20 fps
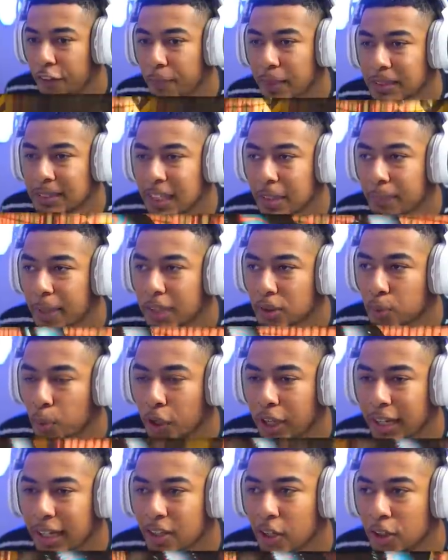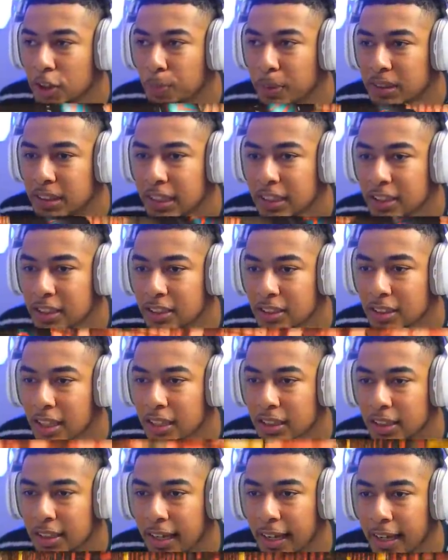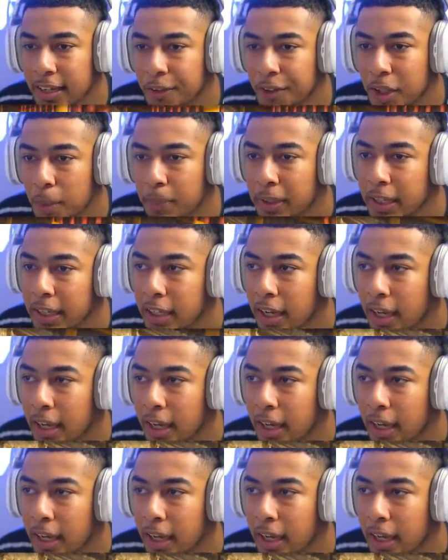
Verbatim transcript: If my teammates were in those positions, then yeah, it could have been,